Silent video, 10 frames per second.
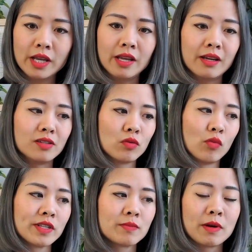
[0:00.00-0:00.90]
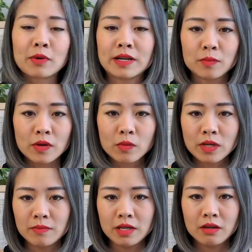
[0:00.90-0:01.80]
And what's my price point going
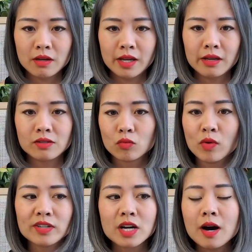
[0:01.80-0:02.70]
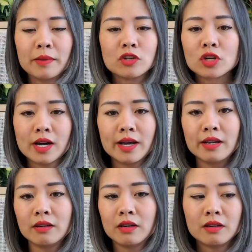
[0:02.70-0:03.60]
to be? And what topic should I